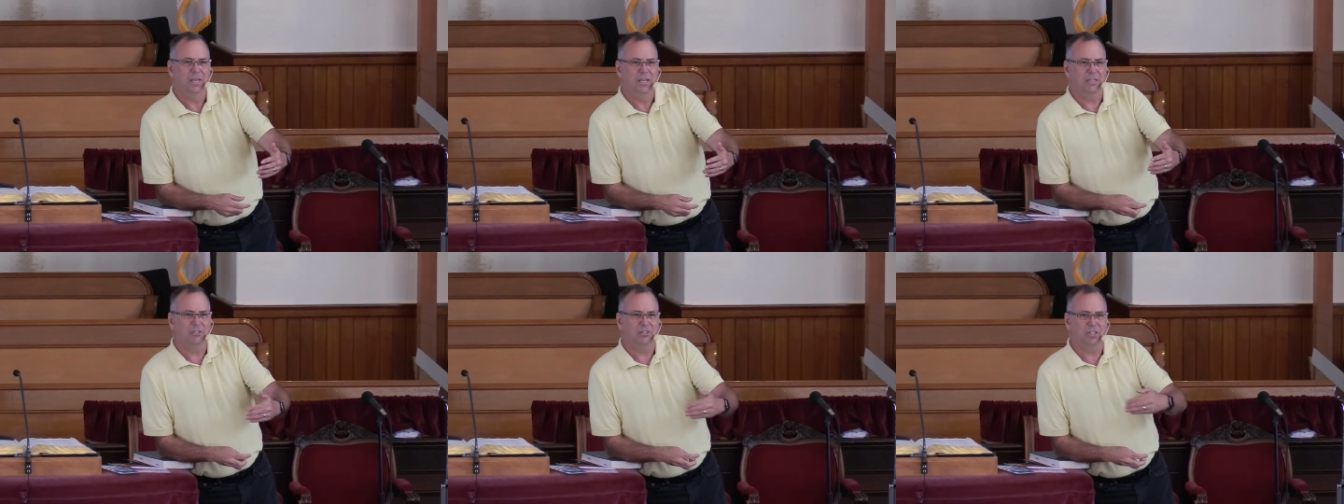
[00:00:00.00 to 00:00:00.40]

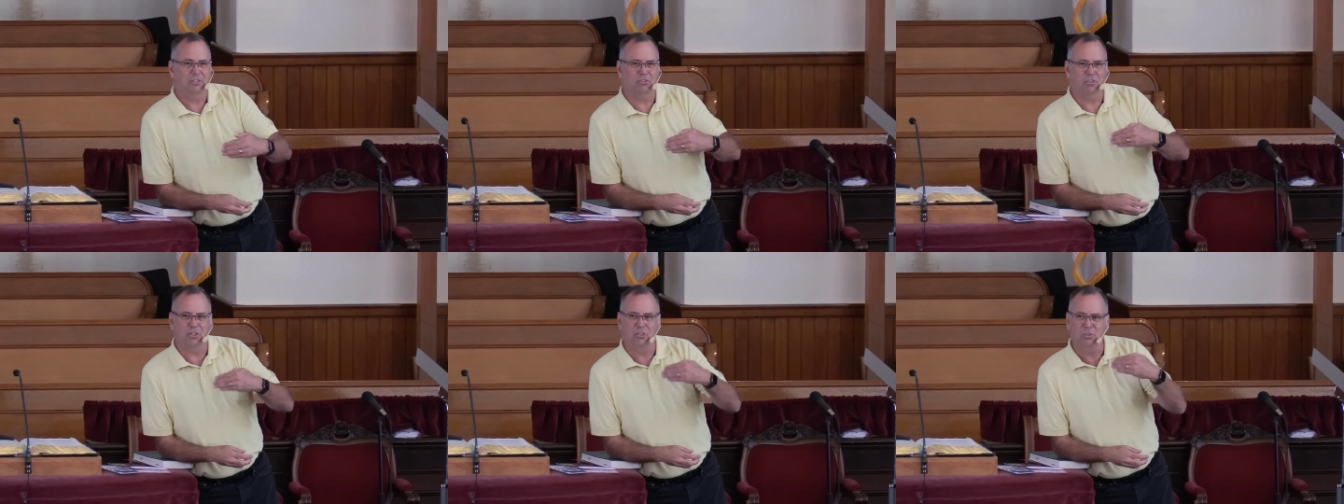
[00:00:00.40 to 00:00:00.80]
and
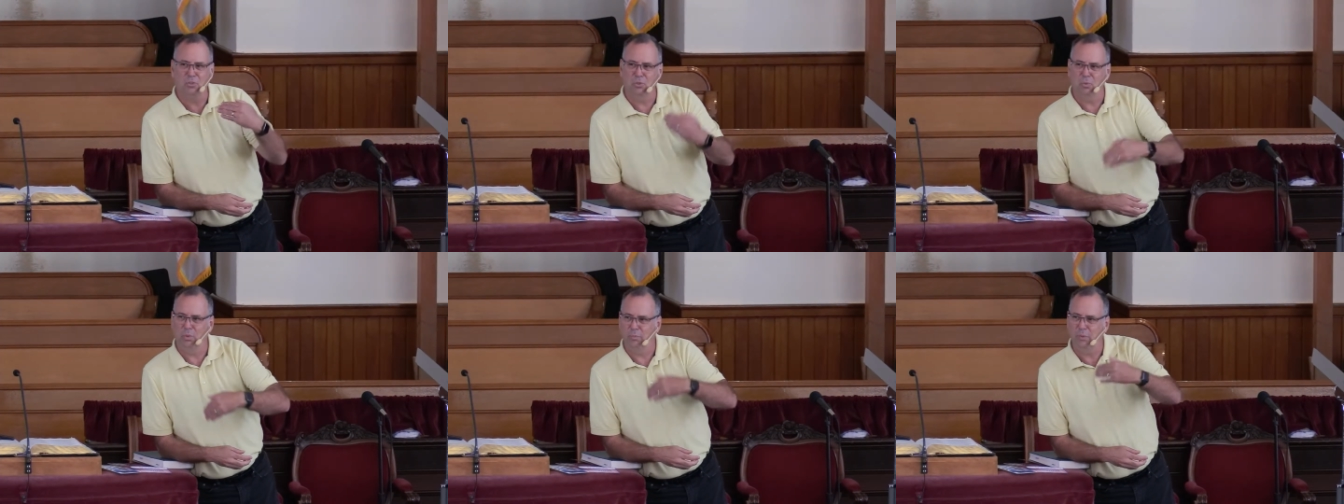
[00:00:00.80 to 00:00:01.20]
says that
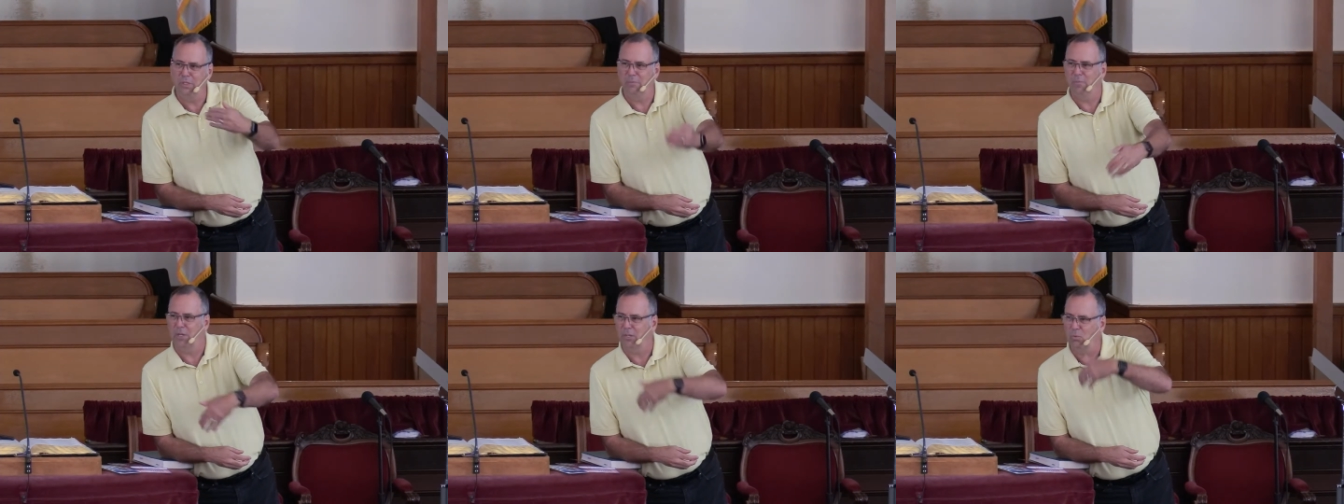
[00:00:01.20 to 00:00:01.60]
you will be
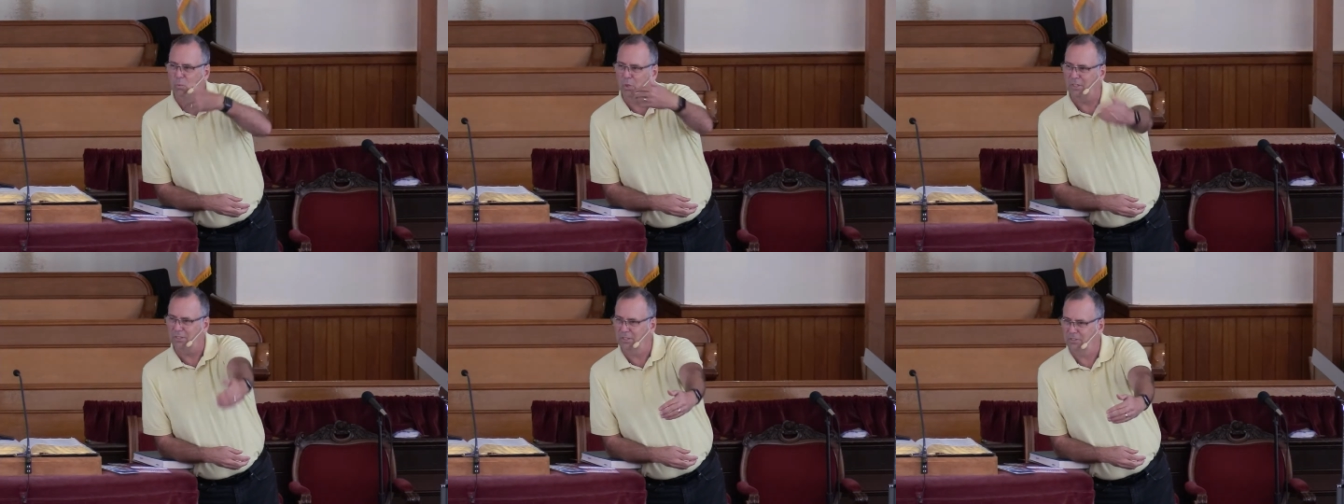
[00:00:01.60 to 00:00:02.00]
my
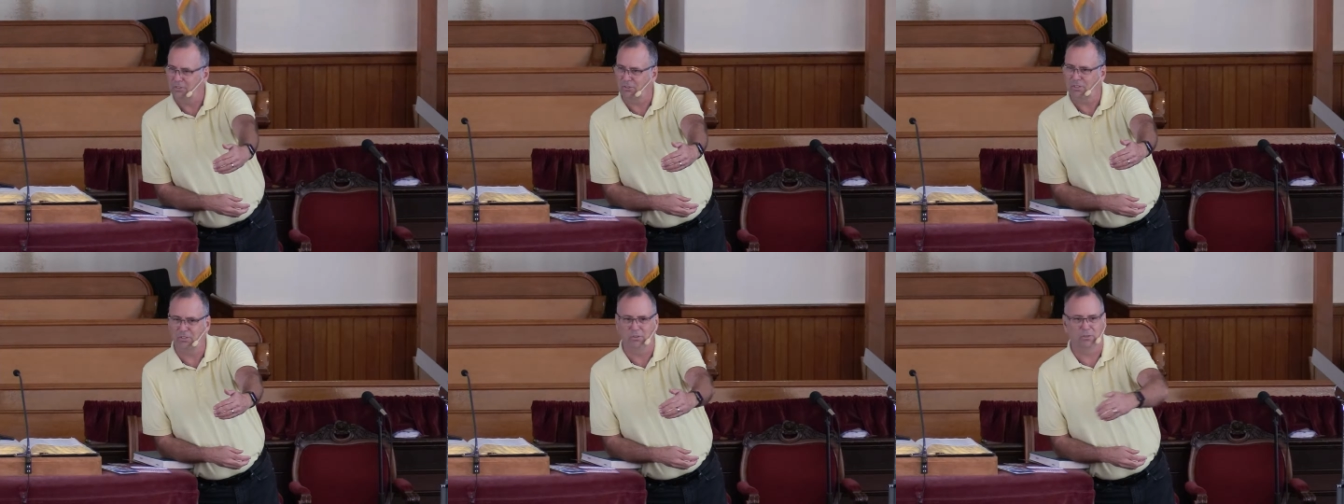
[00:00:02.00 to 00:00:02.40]
witness
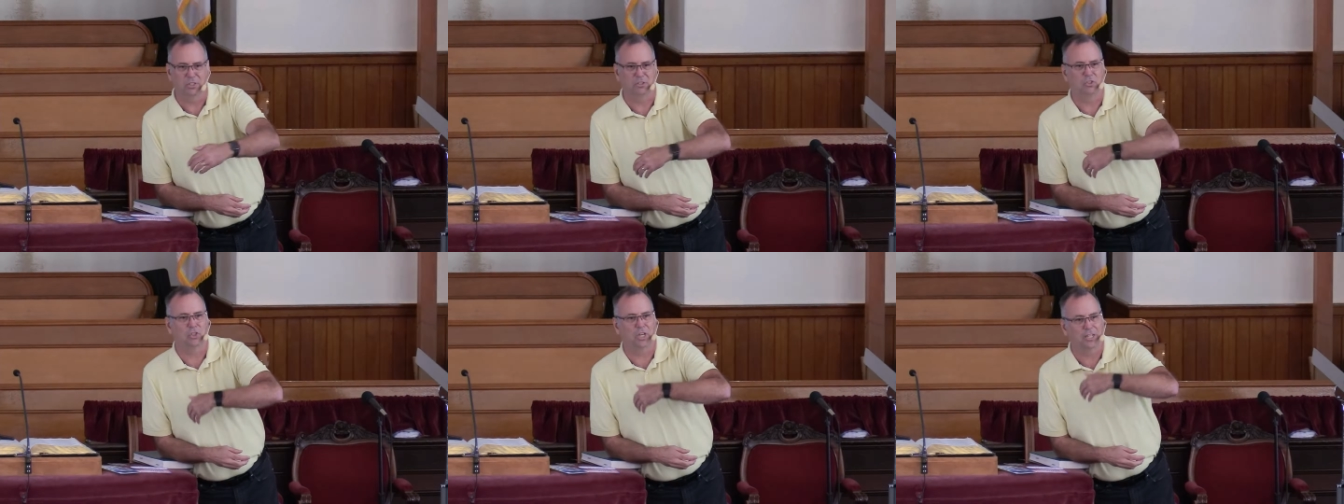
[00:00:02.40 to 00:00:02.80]
to the
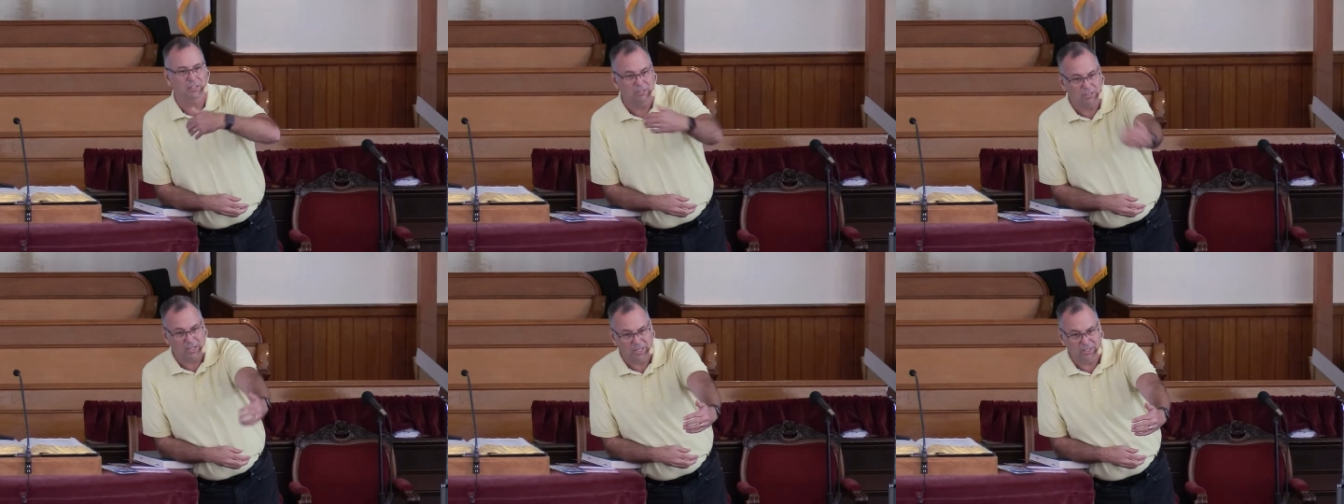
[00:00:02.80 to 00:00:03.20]

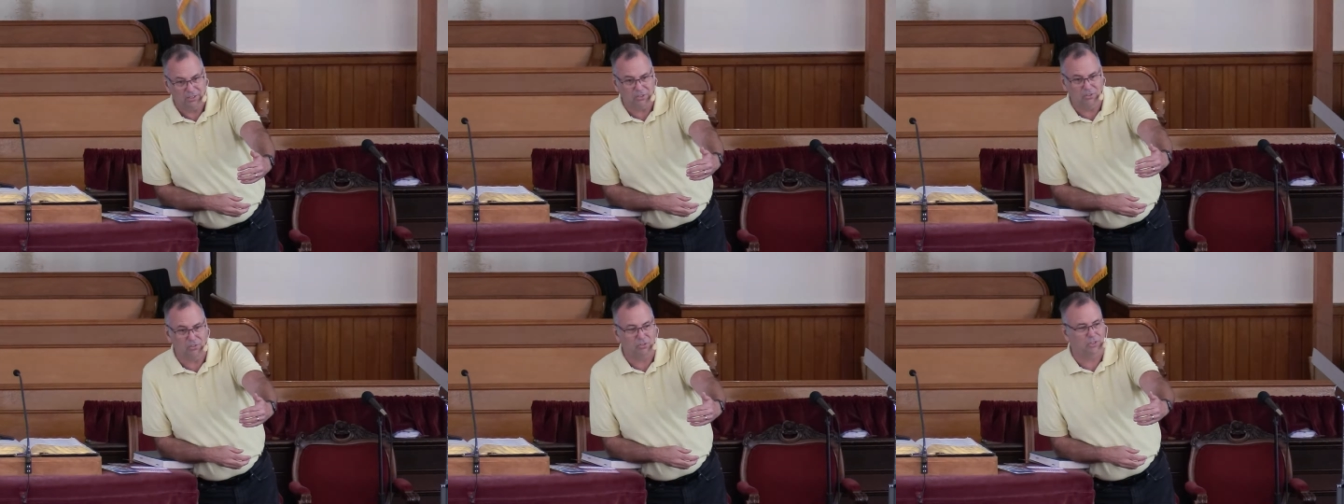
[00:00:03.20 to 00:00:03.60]

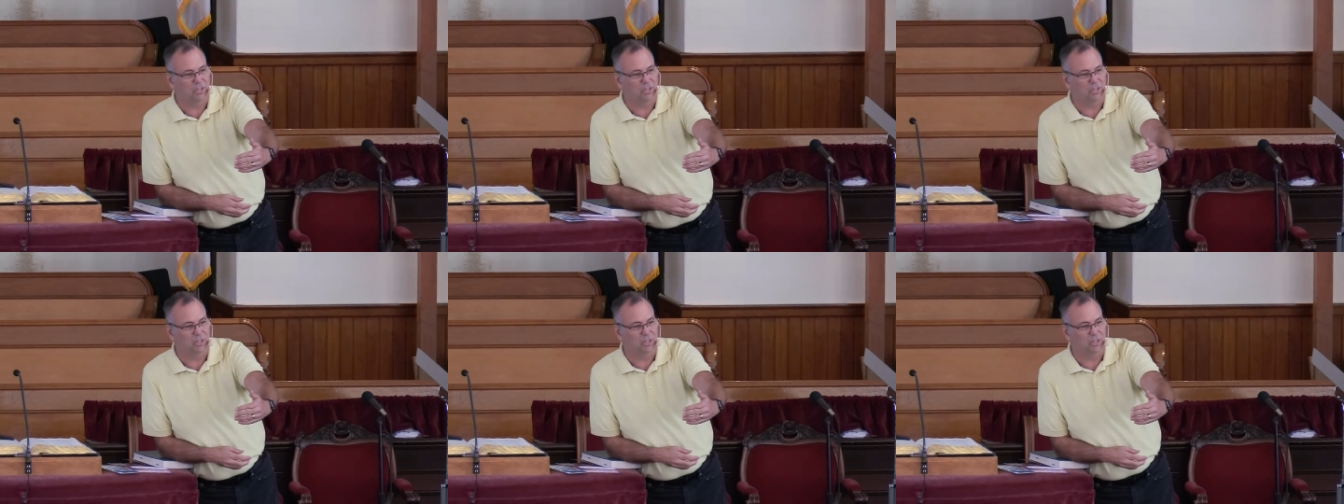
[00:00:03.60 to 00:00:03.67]
Gentiles.